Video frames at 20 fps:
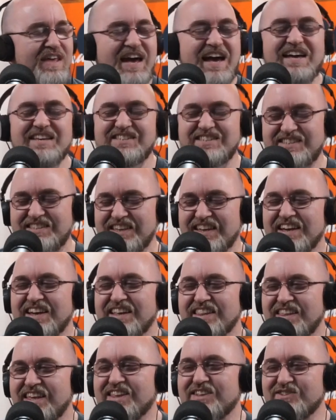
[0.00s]
Yes,
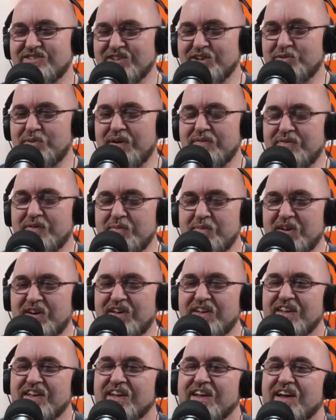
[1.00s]
the other Single White
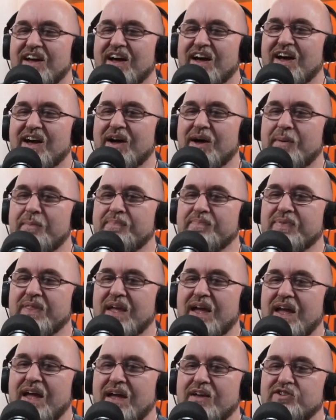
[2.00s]
Female,
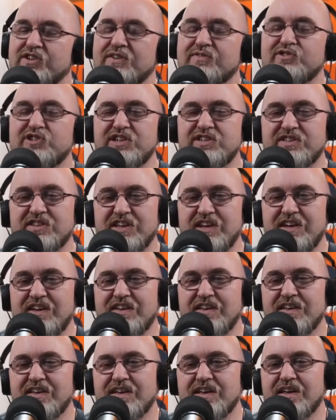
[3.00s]
Jennifer Jason Leigh,
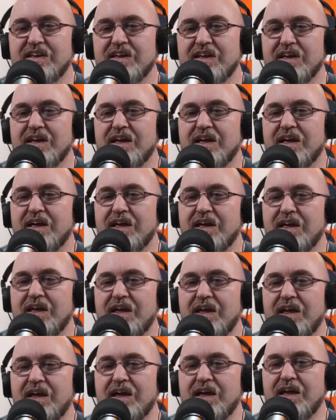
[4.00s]

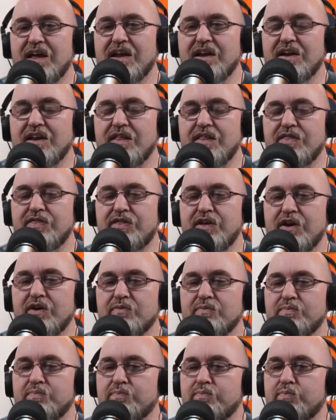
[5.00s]
and
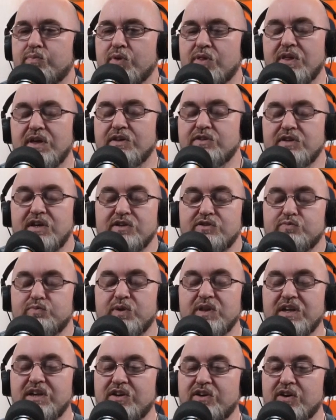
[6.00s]
it's
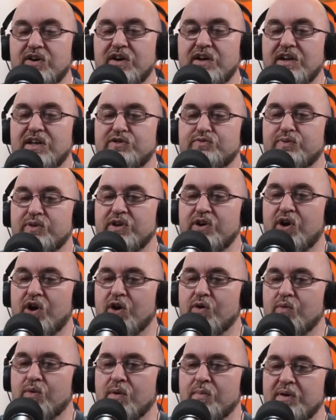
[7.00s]
really good. It's really
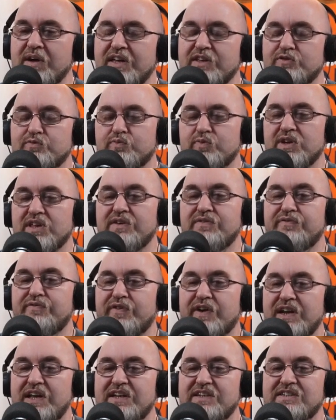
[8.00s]
heartwarming. It's really
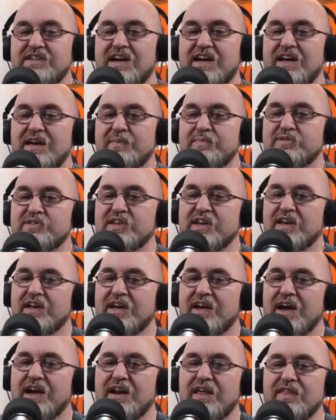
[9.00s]
funny at times.
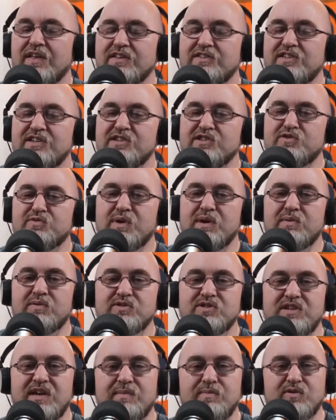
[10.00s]
And I thought season 3, where
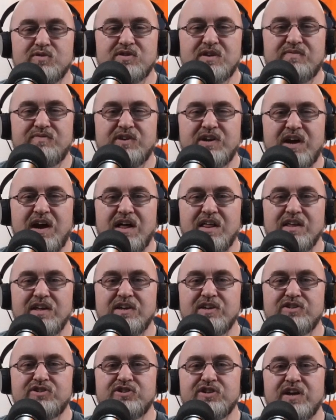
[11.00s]
Sam goes off to
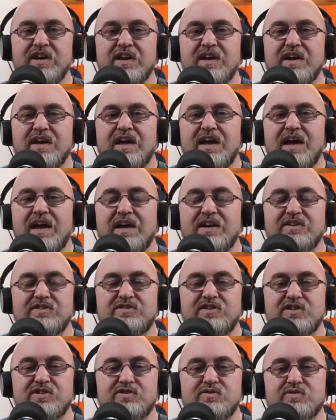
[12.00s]
college and his
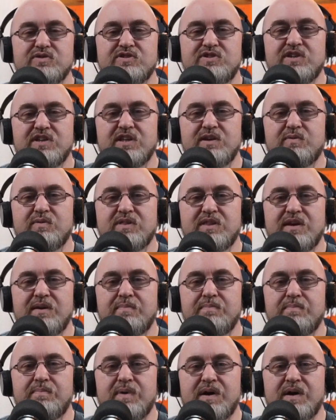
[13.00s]
sister is dealing with a